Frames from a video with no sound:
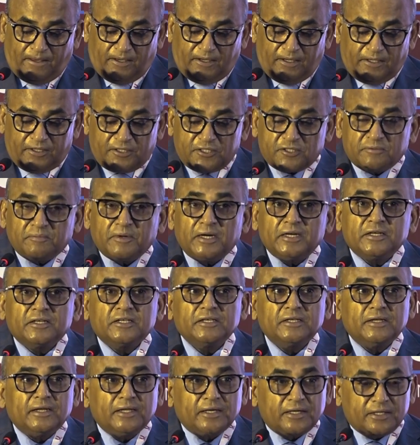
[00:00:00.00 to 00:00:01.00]
It is
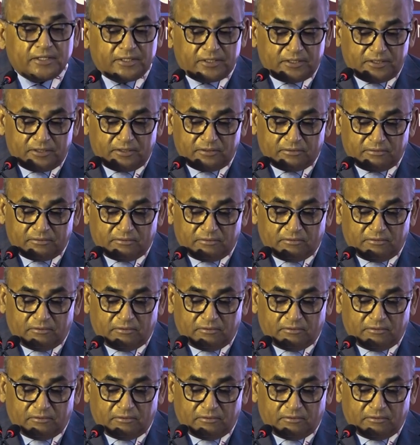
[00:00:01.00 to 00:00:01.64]
multi-layered,